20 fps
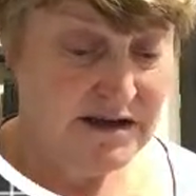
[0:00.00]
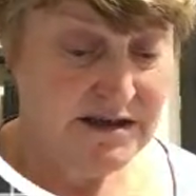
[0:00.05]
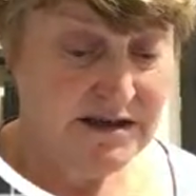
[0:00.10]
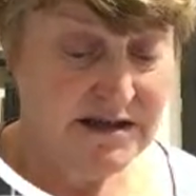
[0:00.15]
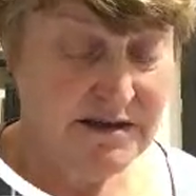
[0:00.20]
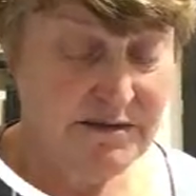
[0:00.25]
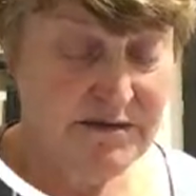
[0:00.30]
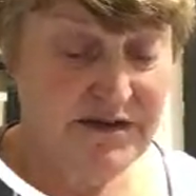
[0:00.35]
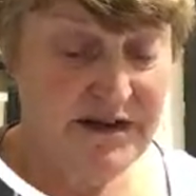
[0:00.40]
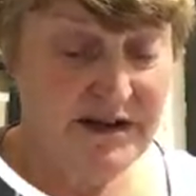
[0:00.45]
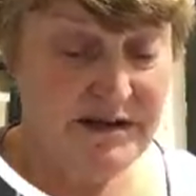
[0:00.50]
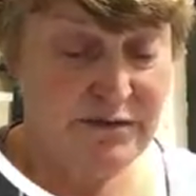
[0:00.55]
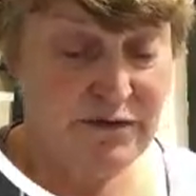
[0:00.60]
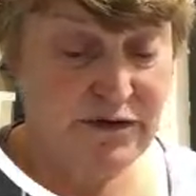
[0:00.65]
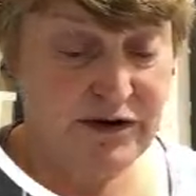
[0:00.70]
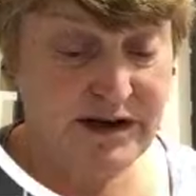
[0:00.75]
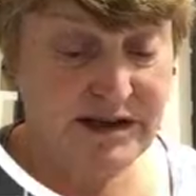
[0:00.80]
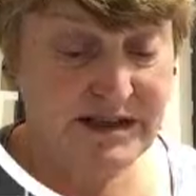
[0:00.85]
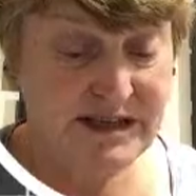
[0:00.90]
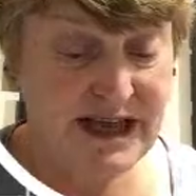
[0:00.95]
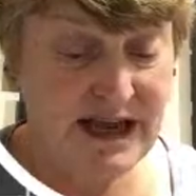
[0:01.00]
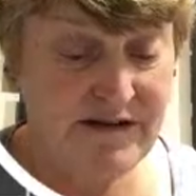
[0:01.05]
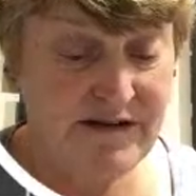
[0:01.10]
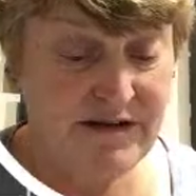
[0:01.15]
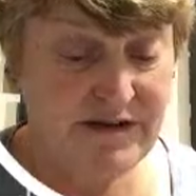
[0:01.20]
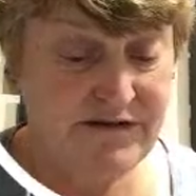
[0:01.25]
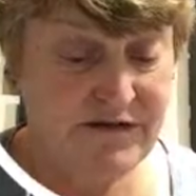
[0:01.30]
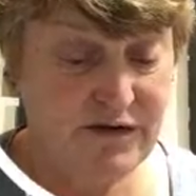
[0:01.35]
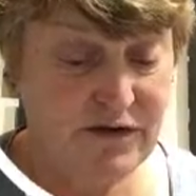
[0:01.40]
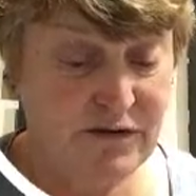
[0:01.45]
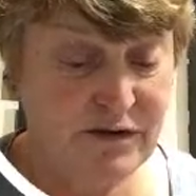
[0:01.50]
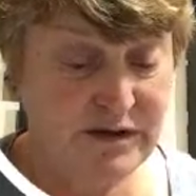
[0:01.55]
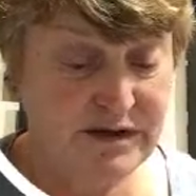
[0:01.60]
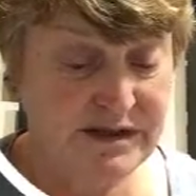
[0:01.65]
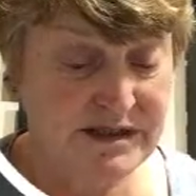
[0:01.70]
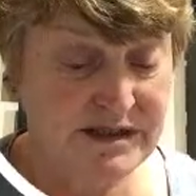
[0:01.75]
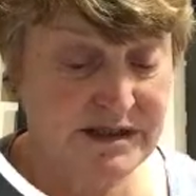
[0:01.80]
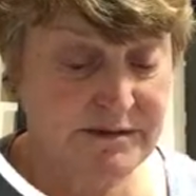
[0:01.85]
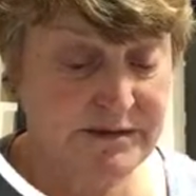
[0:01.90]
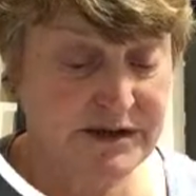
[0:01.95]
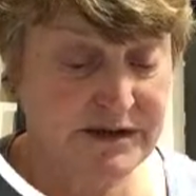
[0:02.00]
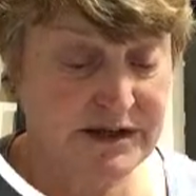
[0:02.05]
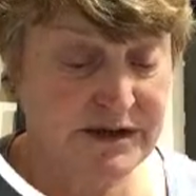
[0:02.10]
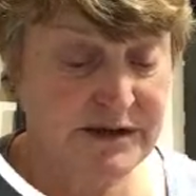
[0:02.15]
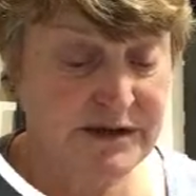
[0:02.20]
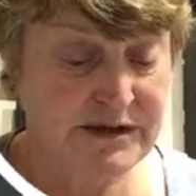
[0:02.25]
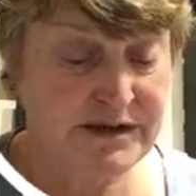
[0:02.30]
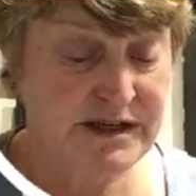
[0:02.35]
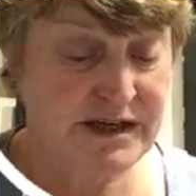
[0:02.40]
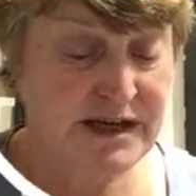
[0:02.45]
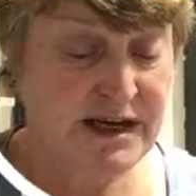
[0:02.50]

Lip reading: Some of these products carry forward and some don't.